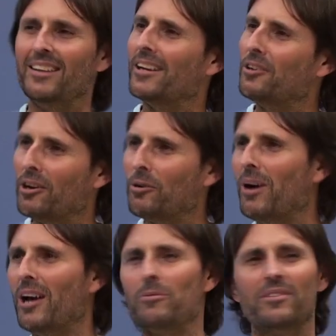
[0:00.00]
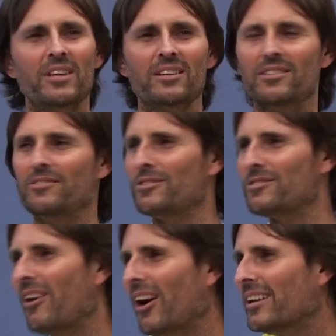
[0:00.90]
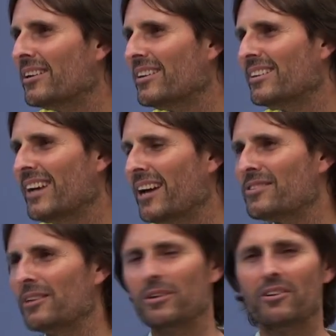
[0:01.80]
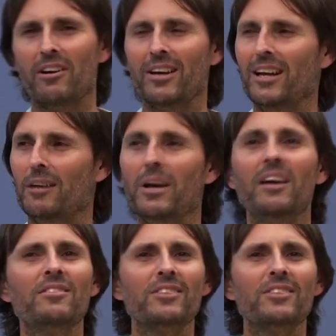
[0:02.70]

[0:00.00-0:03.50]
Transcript: They got away with things in society as they were growing up.